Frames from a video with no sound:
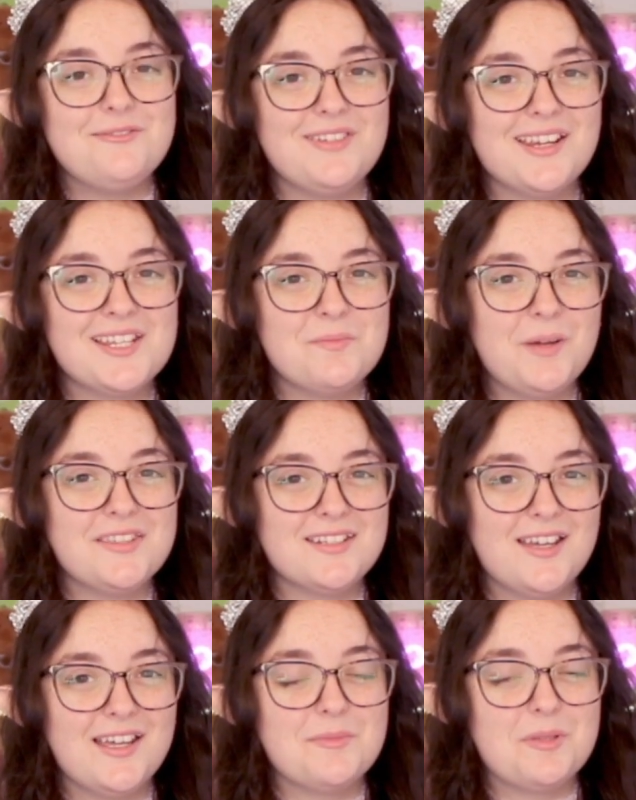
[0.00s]
be fixed by the
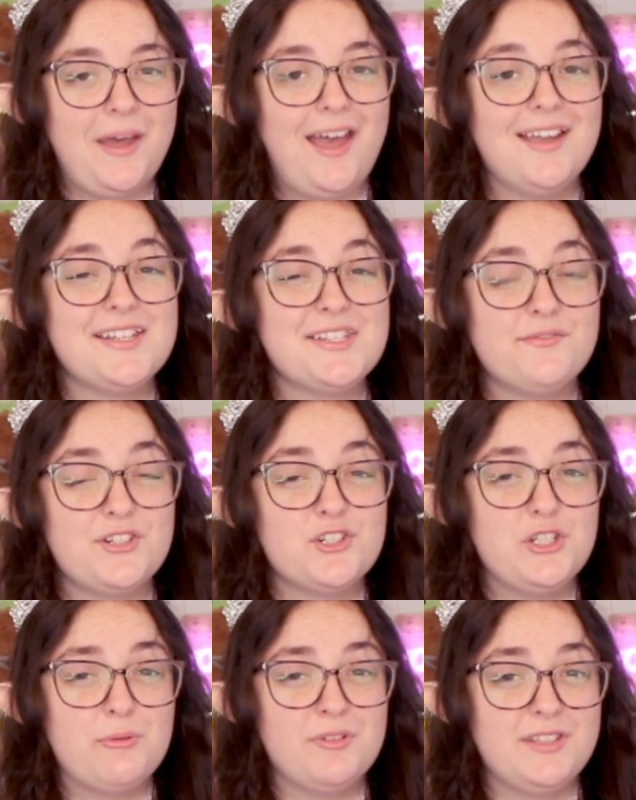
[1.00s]
time the pack is
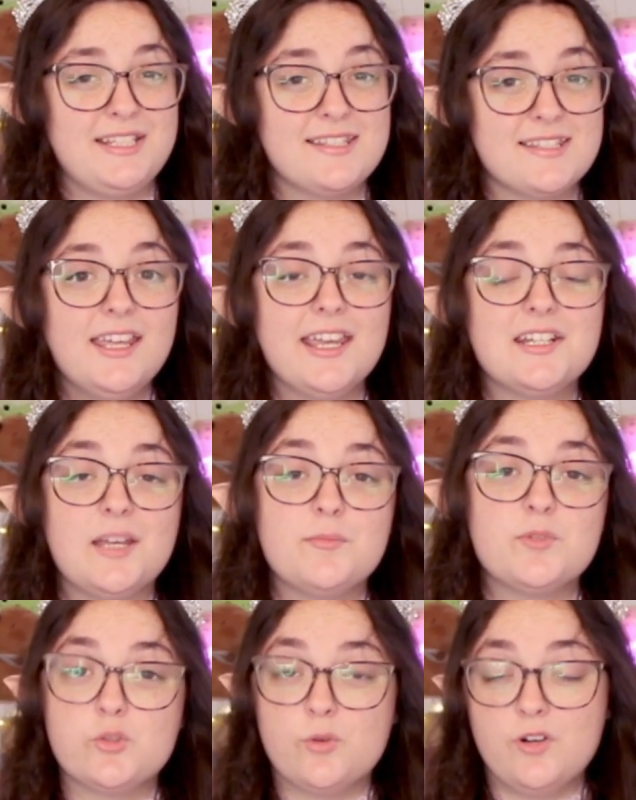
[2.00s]
officially released, and
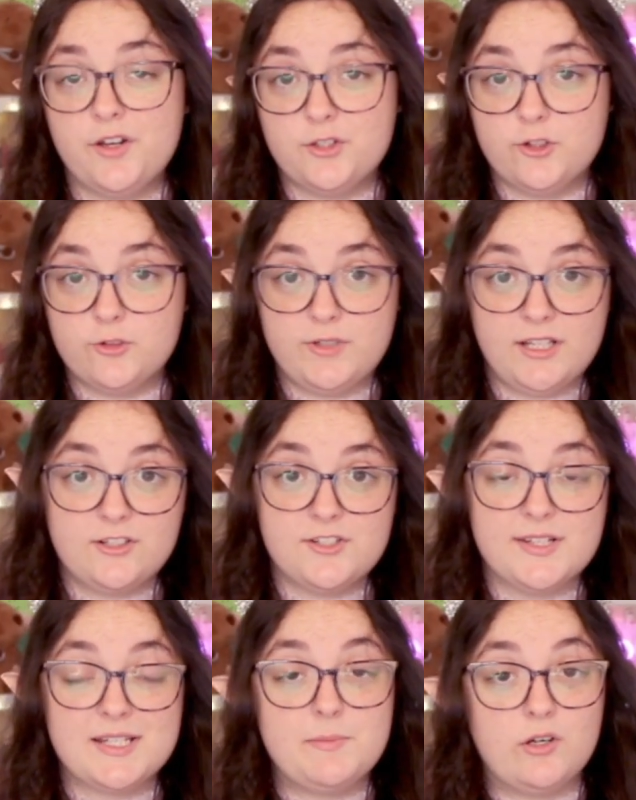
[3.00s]
I'm sure other
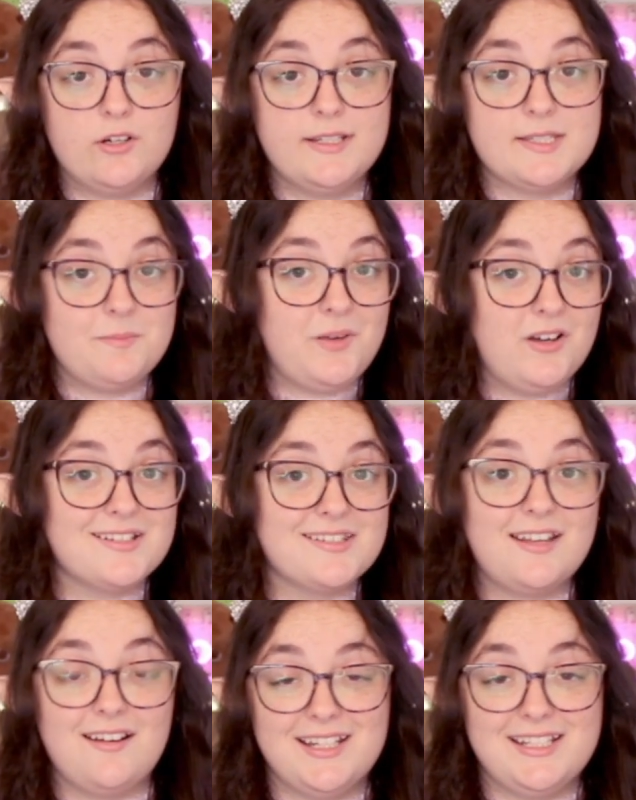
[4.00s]
creators experienced bugs
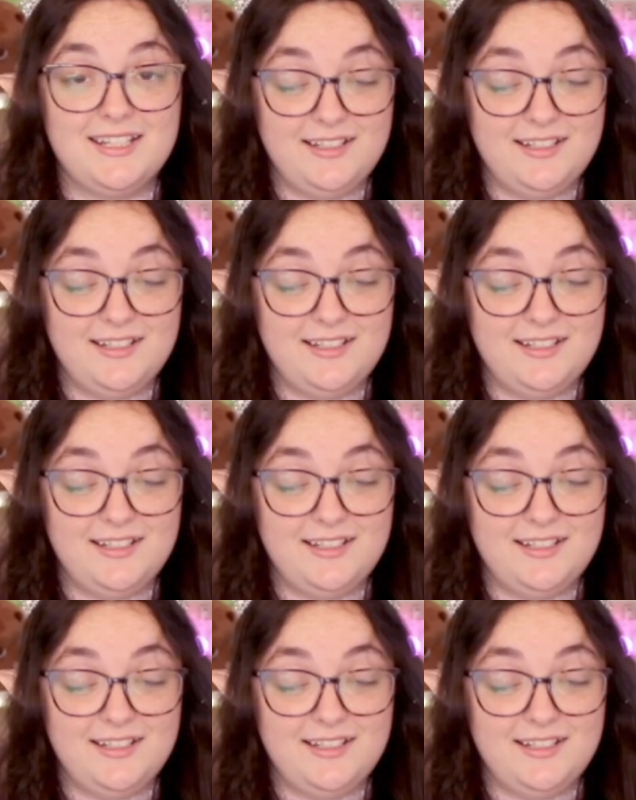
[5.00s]
that I